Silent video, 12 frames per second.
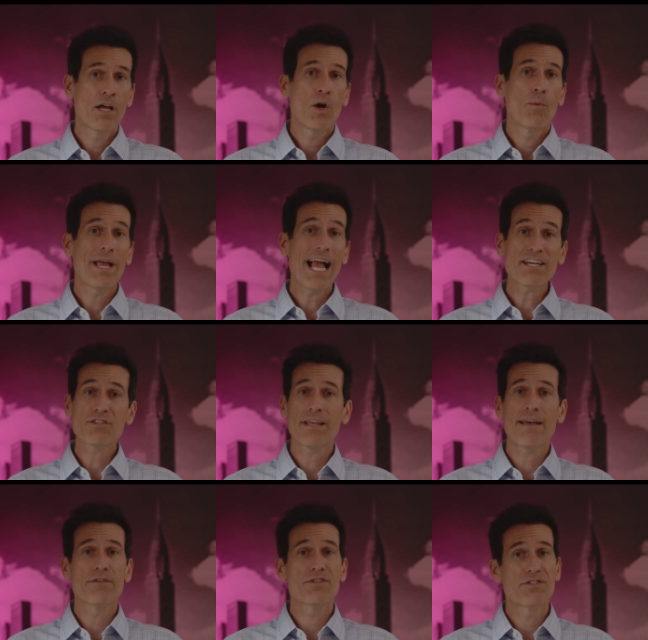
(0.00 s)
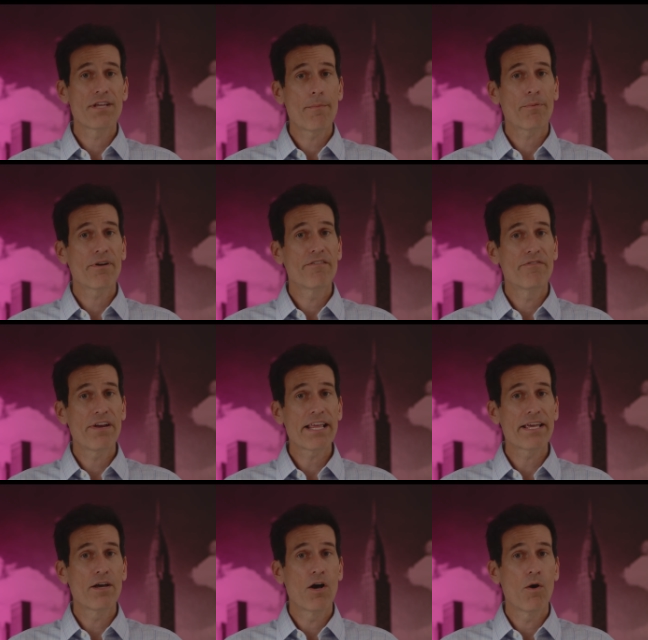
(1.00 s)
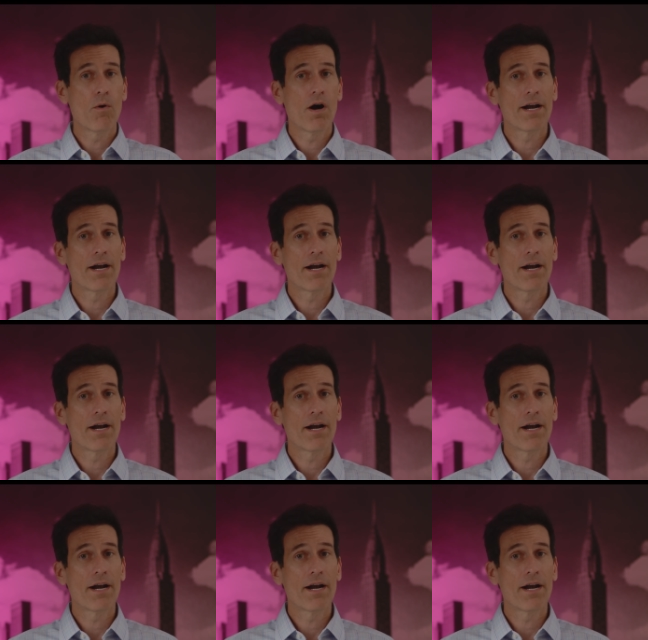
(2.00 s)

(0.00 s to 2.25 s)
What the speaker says: We actually have a separate video